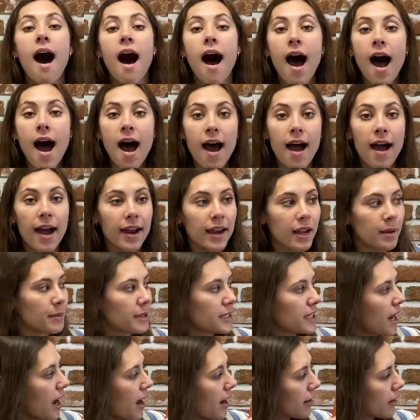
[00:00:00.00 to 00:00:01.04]
I am a
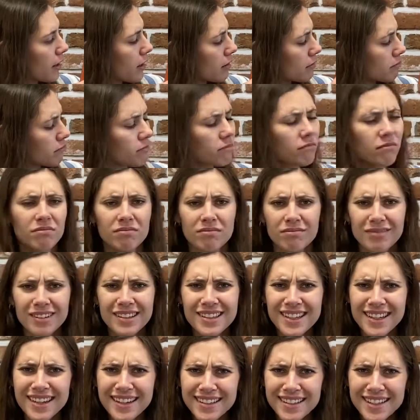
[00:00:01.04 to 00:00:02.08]
tiger. Is
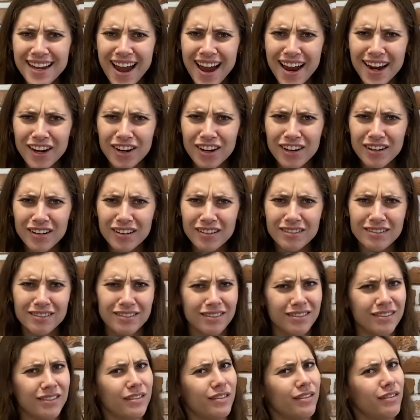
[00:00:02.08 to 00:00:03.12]
he a
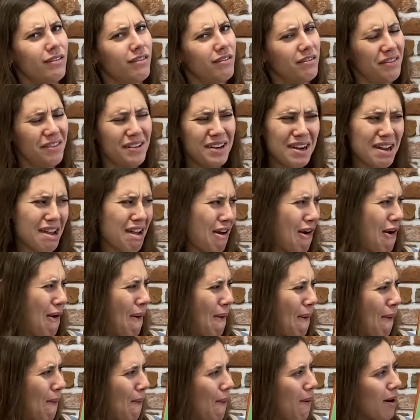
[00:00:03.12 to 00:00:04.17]
tiger?
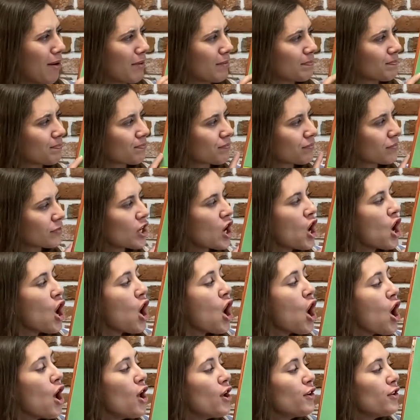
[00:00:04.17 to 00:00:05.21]
No.
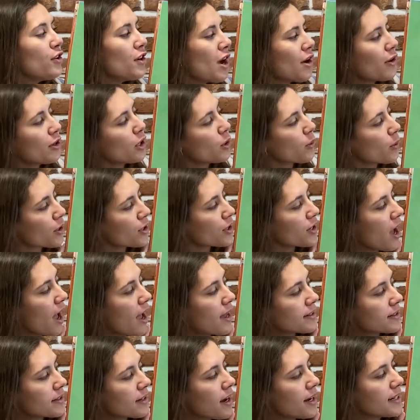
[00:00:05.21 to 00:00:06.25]
No, you are
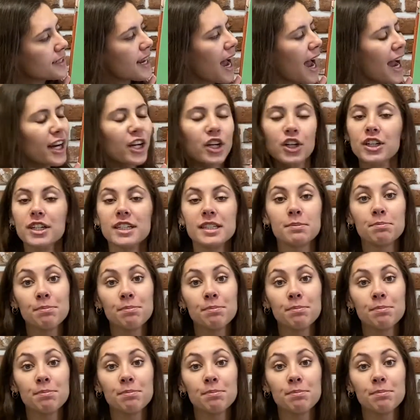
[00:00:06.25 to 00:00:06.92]
not. A tiger is